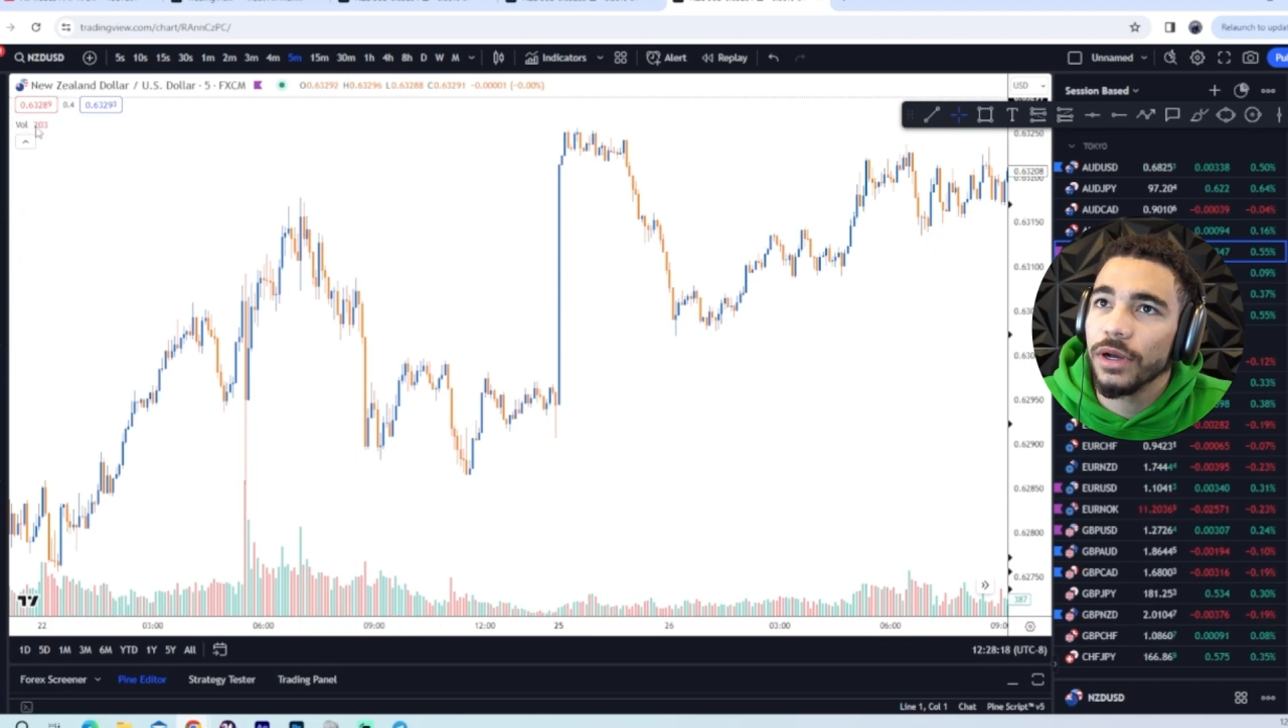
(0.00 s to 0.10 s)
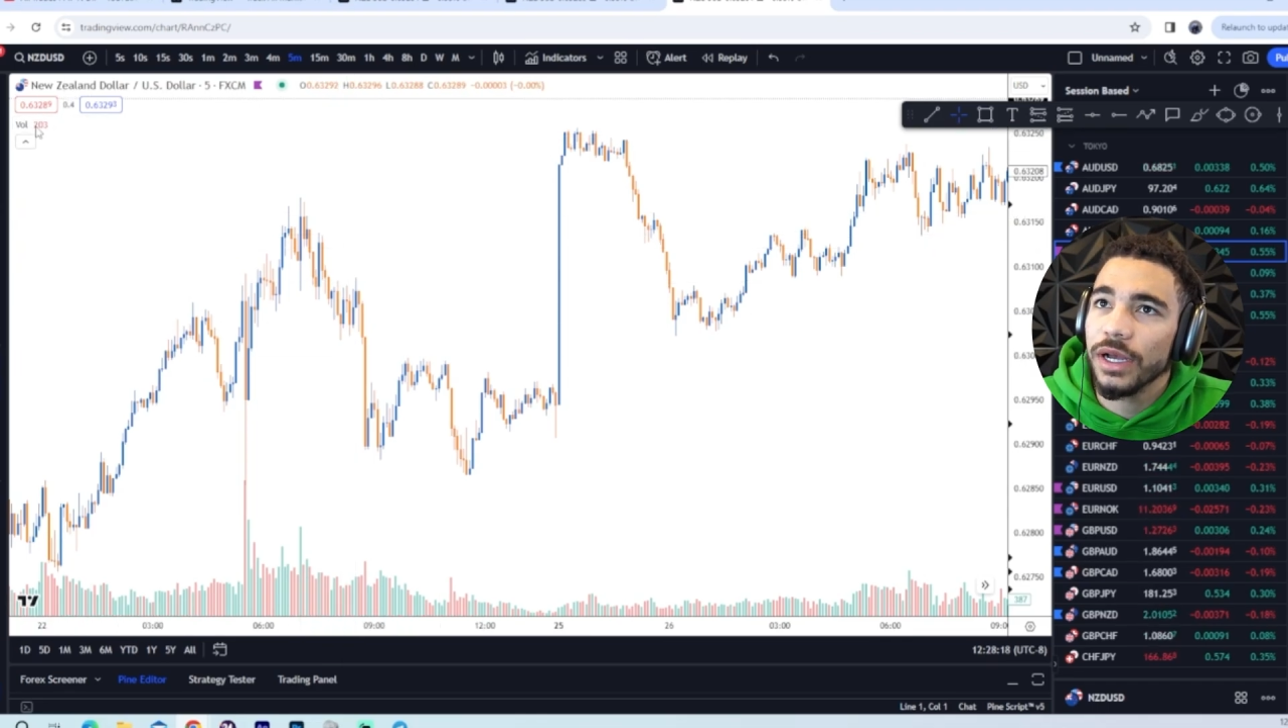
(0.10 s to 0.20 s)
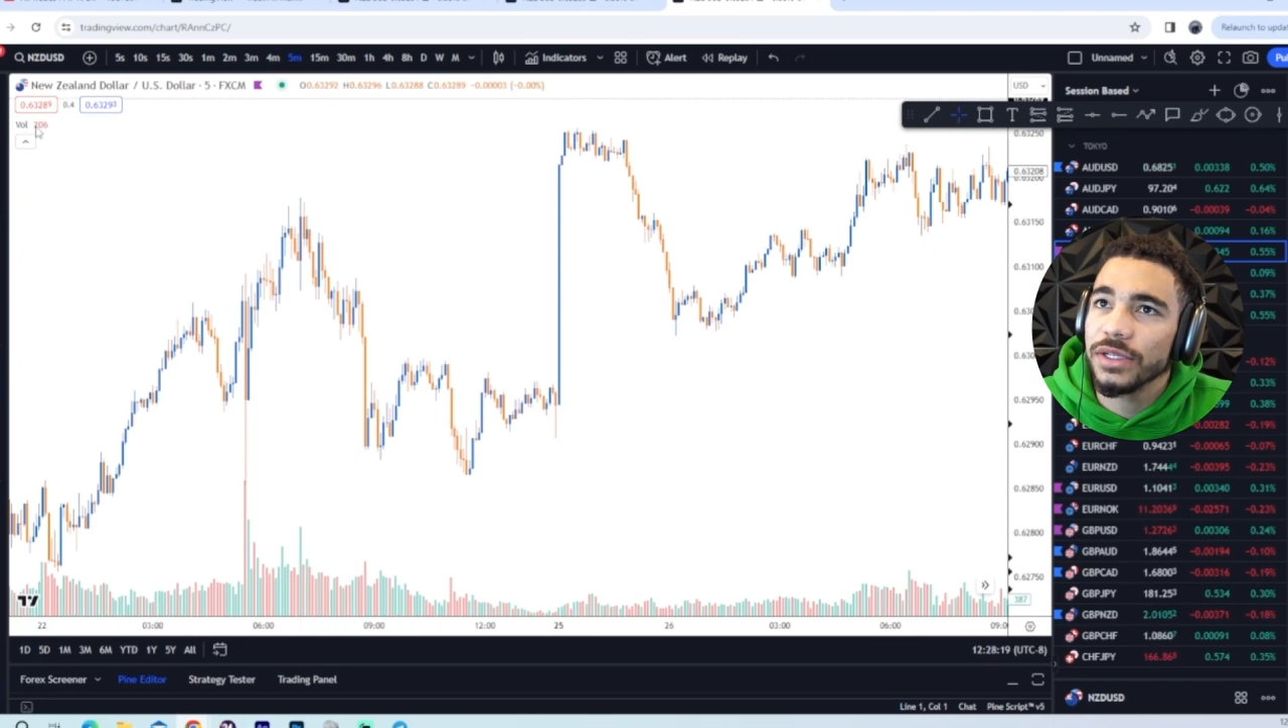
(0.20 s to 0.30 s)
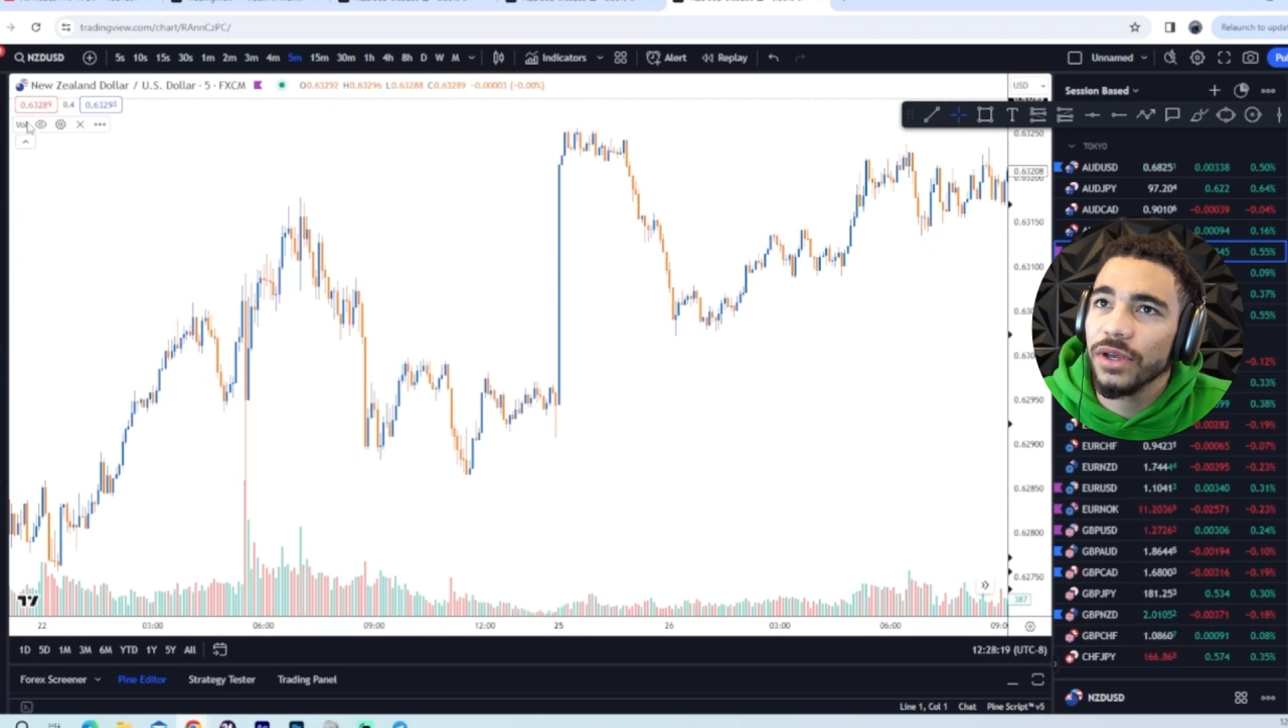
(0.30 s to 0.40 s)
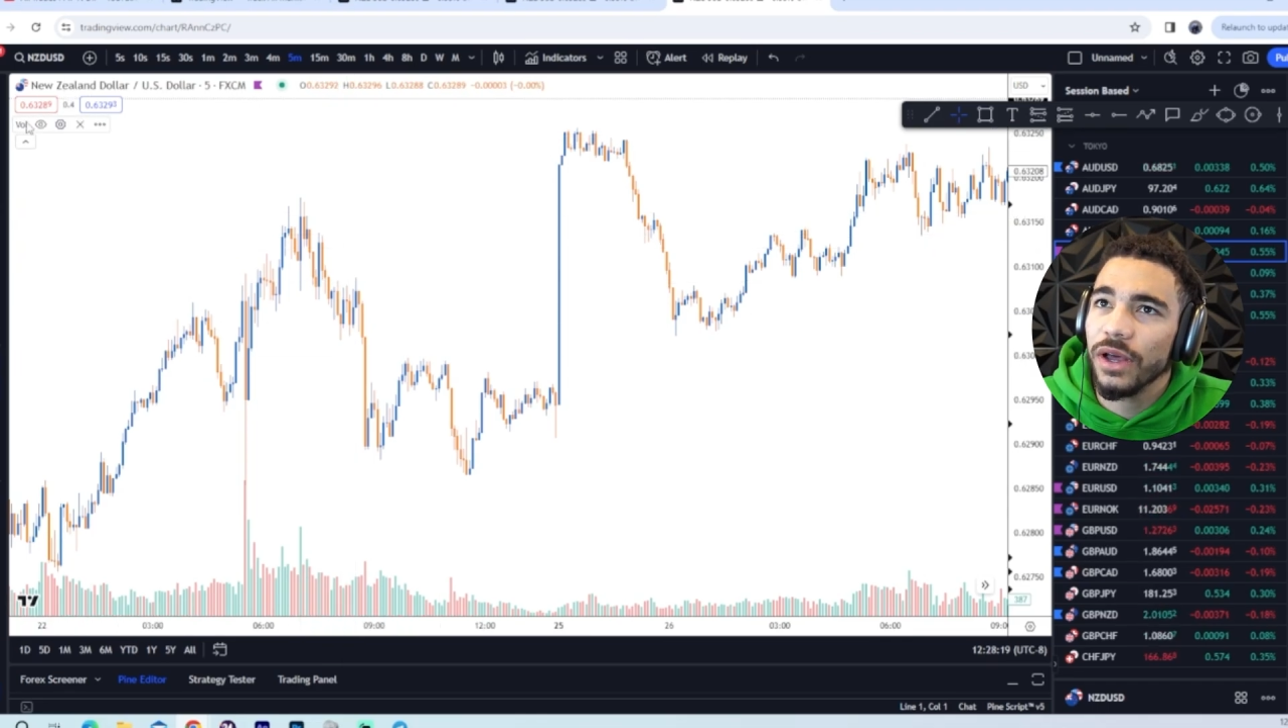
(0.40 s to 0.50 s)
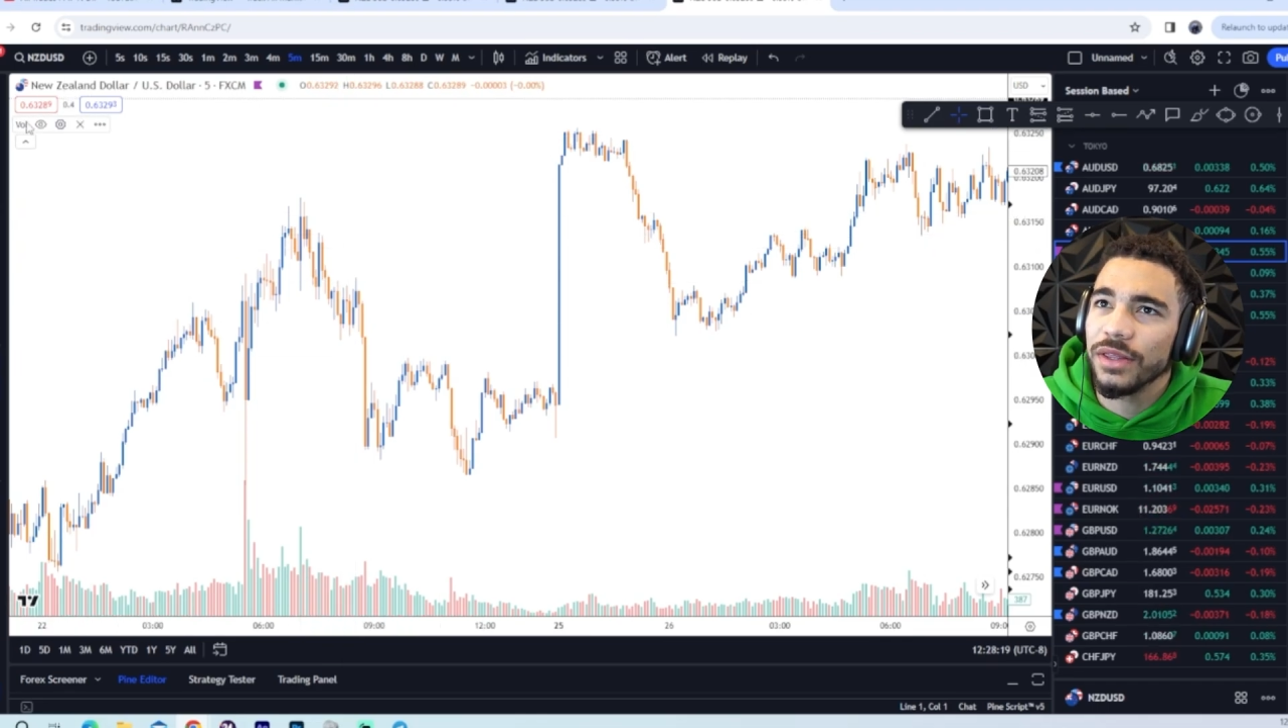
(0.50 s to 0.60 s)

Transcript: I saw